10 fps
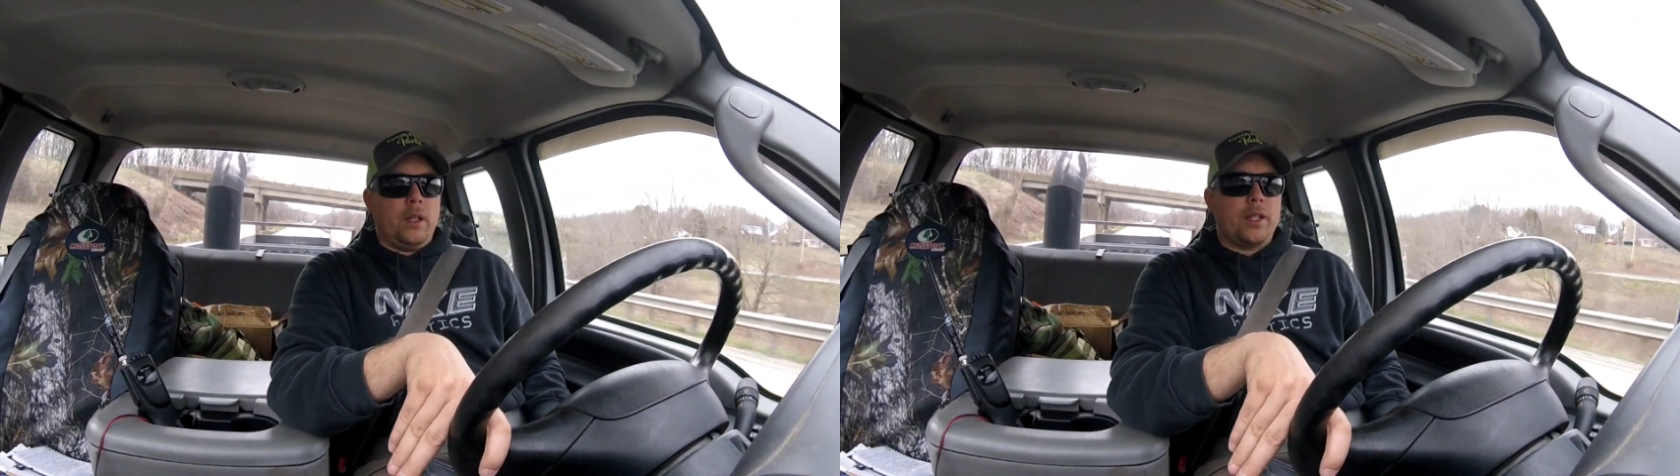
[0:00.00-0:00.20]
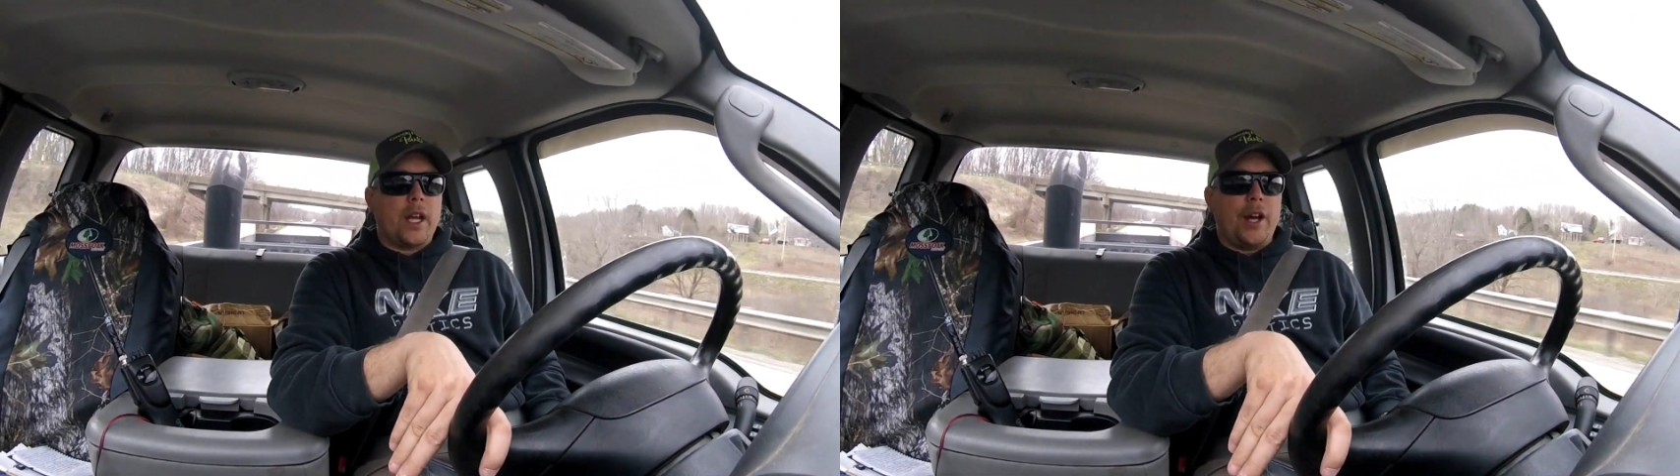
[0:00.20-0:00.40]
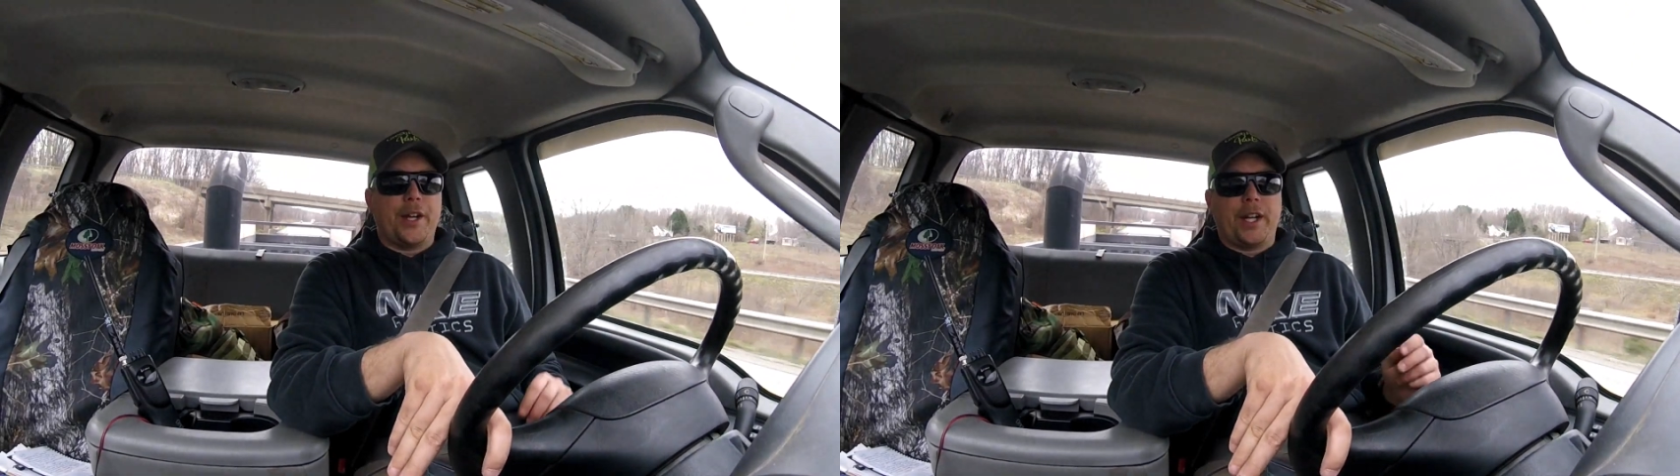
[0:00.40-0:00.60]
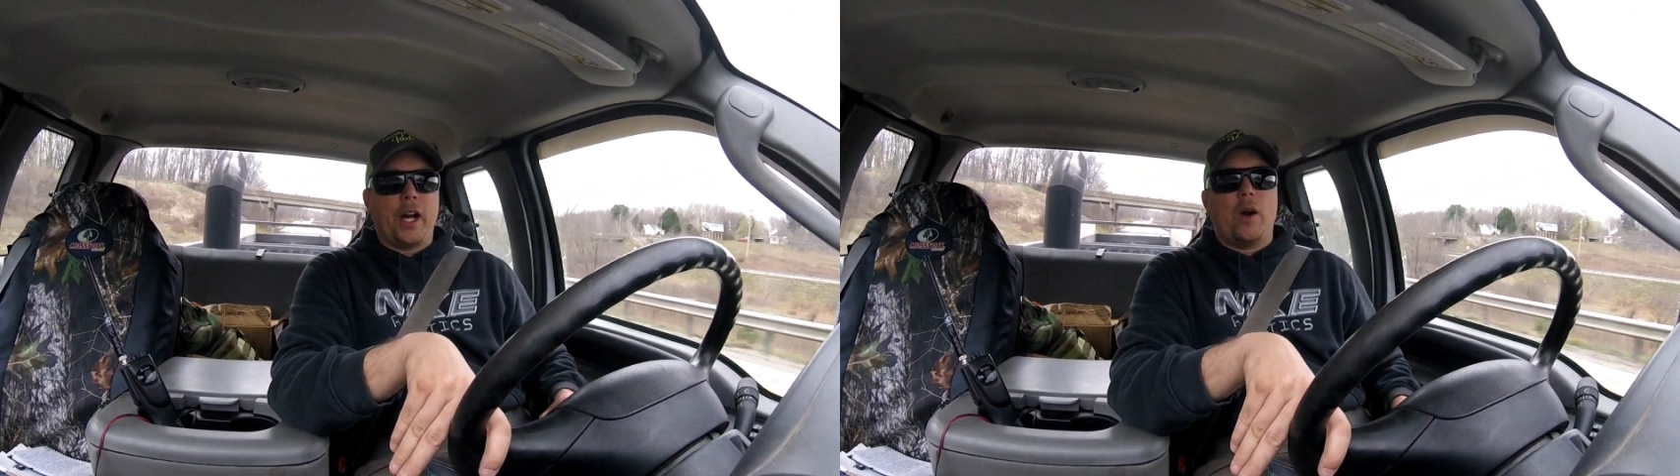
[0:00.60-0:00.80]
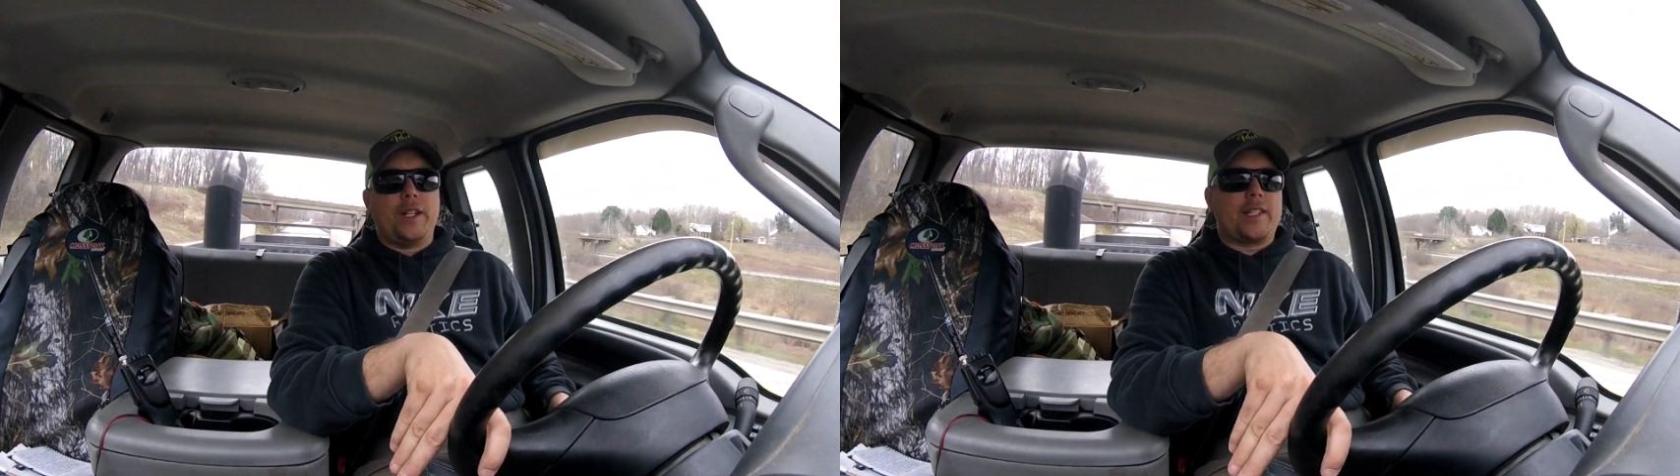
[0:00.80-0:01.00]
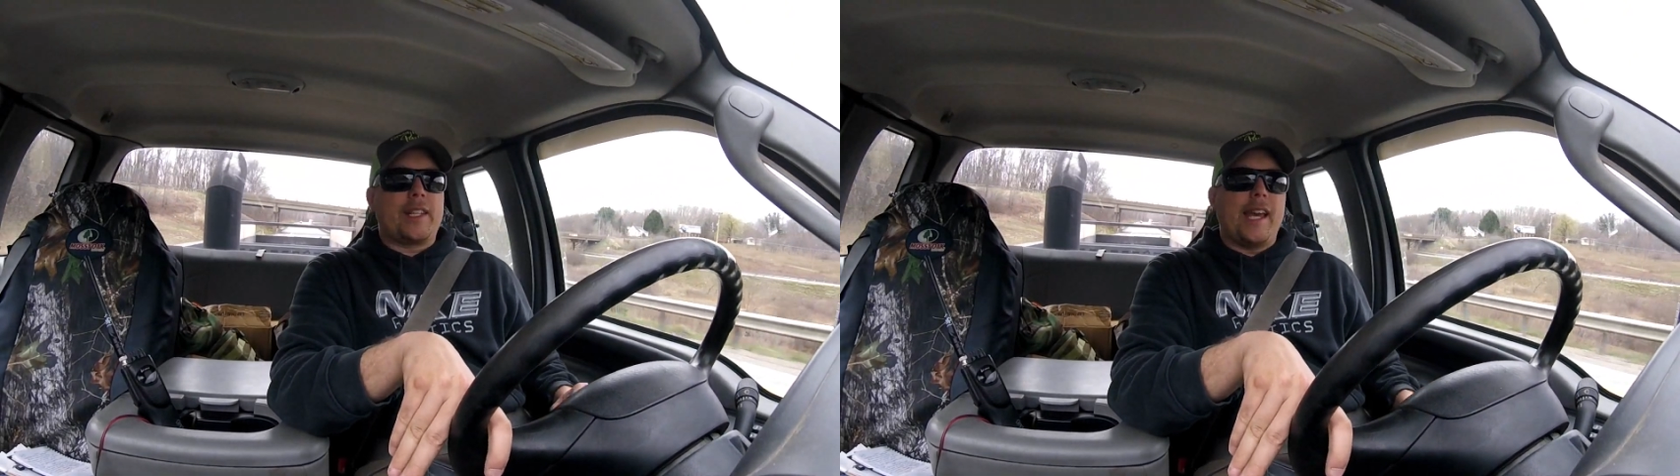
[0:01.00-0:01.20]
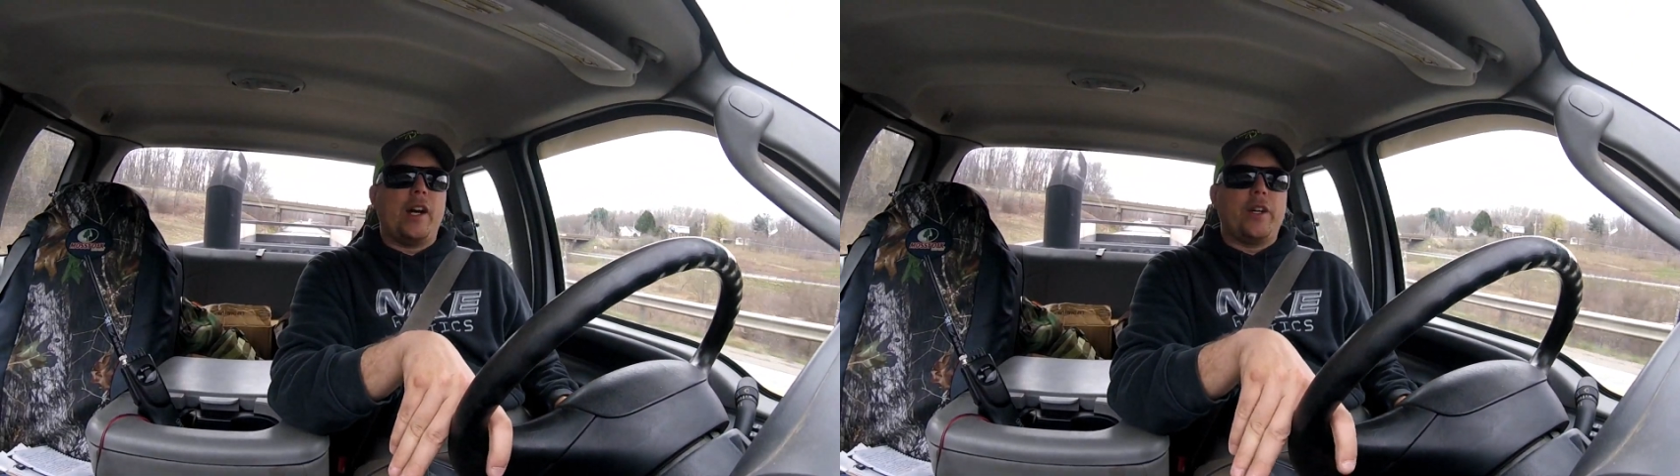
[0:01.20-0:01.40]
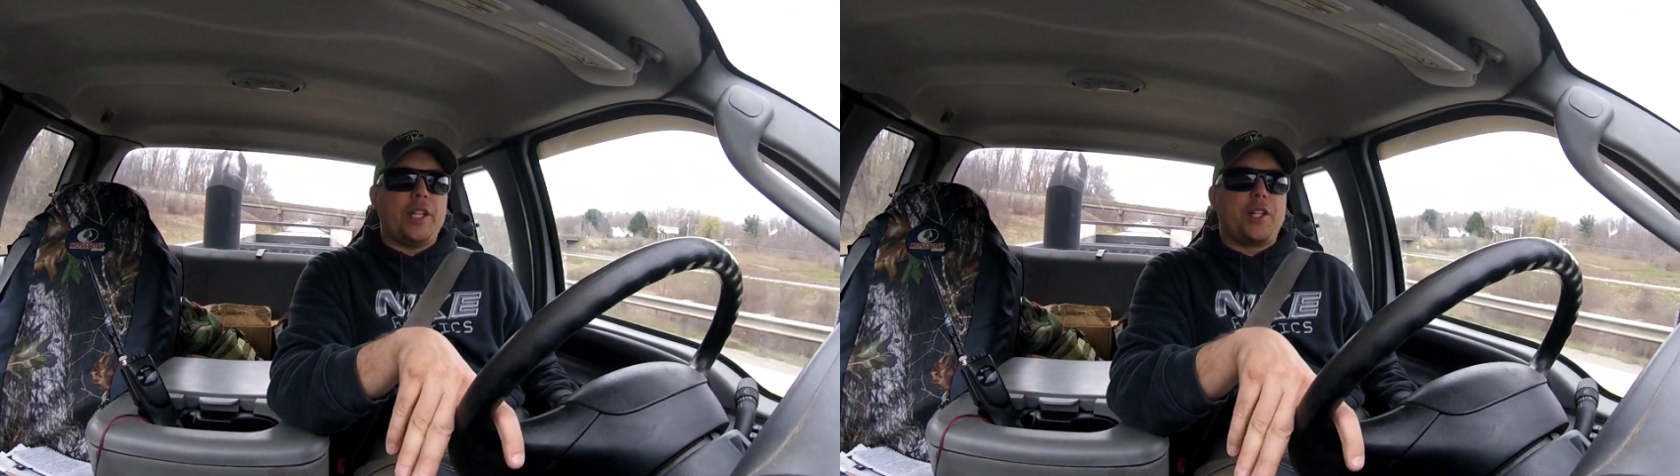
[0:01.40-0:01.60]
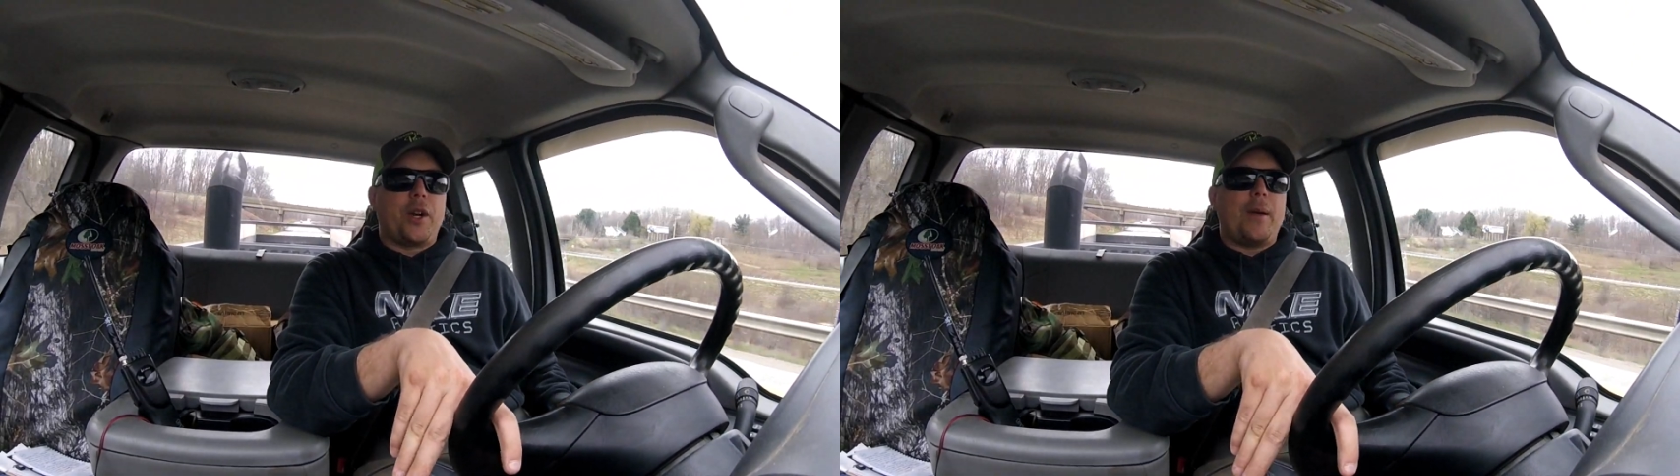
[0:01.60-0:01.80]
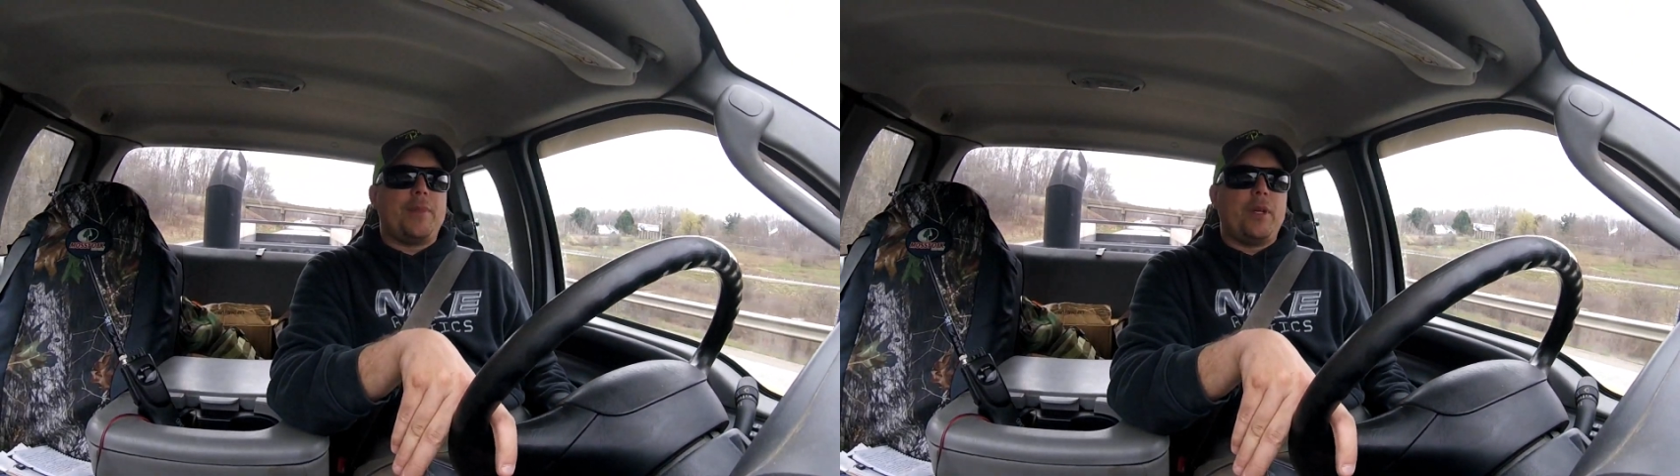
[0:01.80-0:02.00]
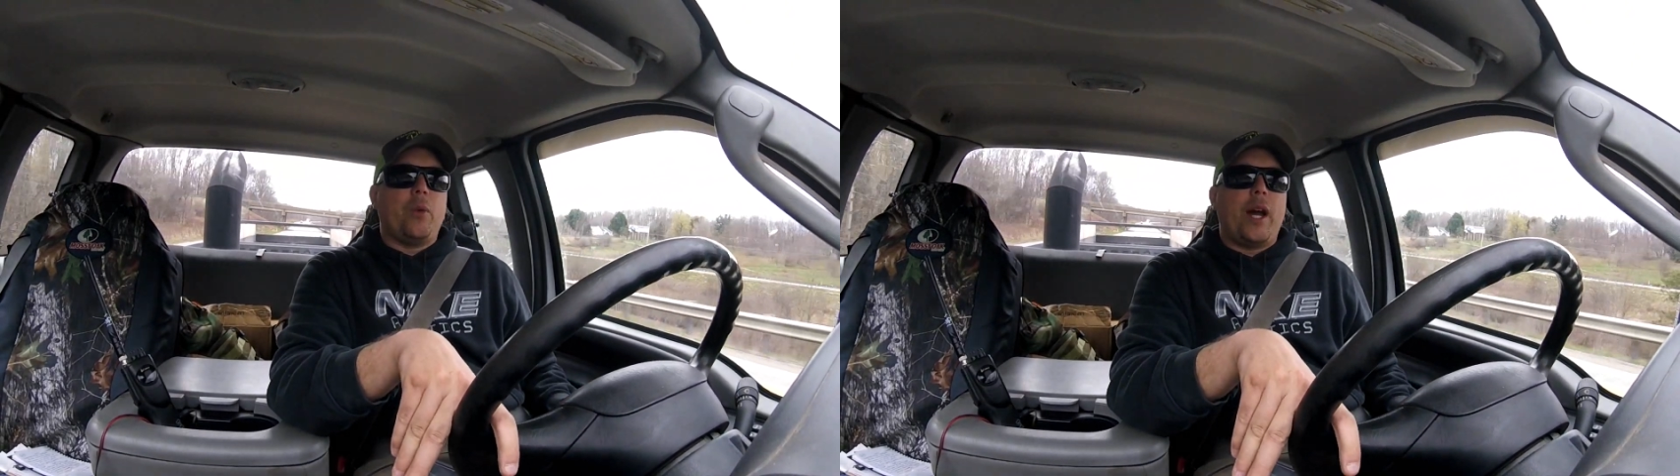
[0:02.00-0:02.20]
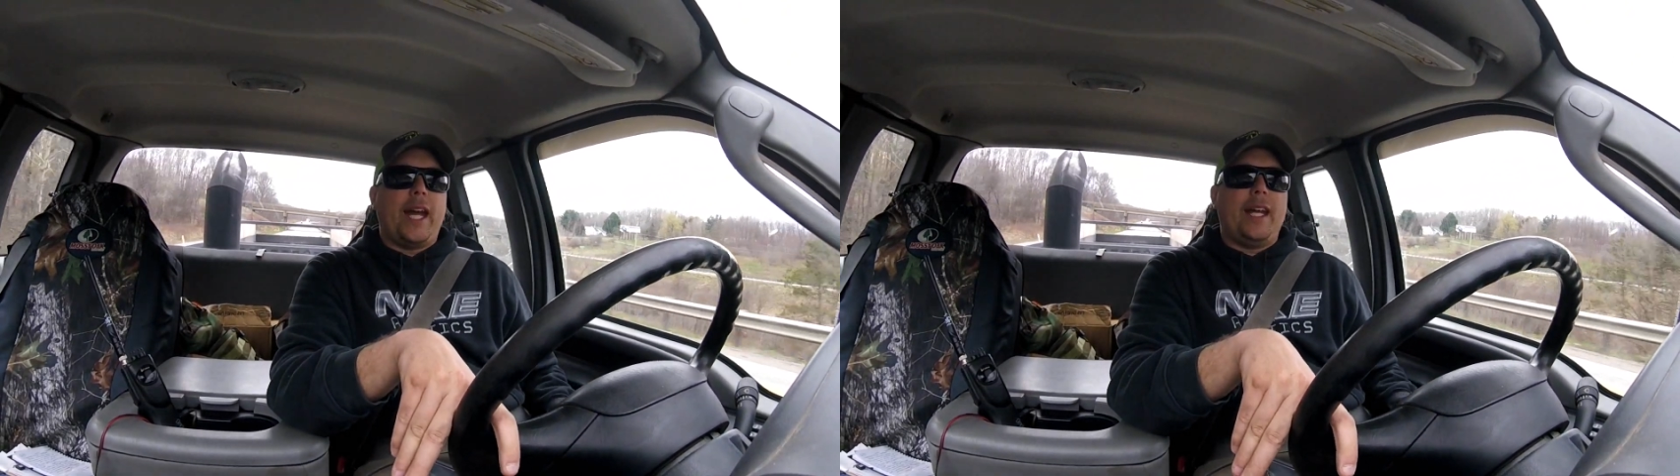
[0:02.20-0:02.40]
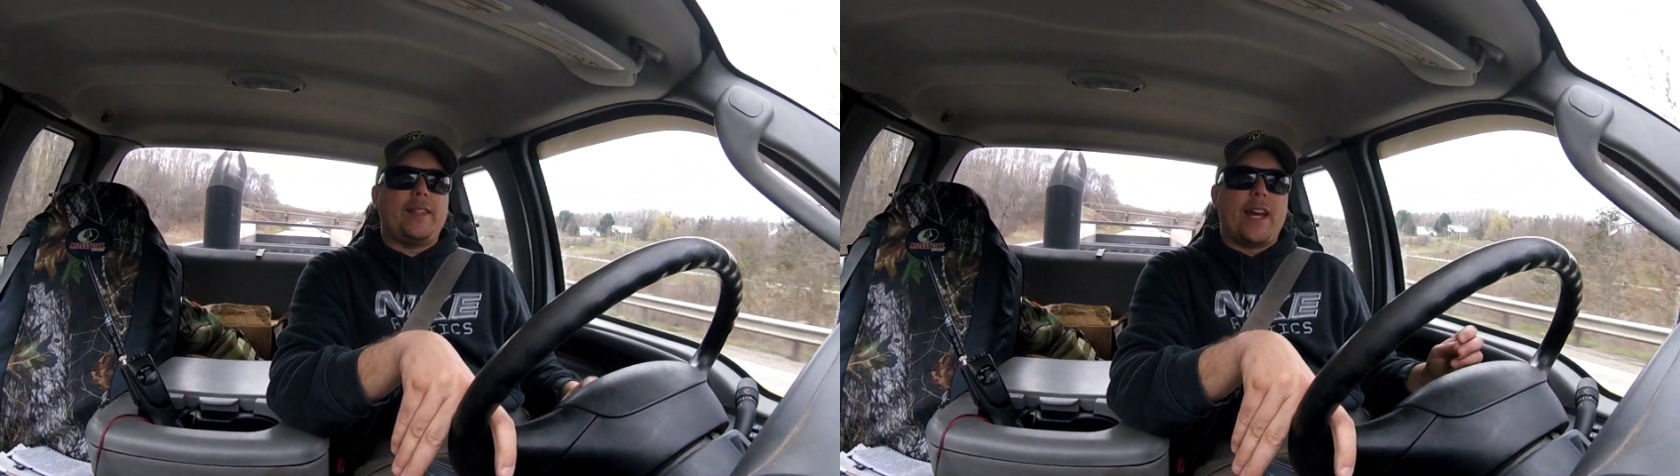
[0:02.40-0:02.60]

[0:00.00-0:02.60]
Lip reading: So you're gonna go on the scale, get your empty weight,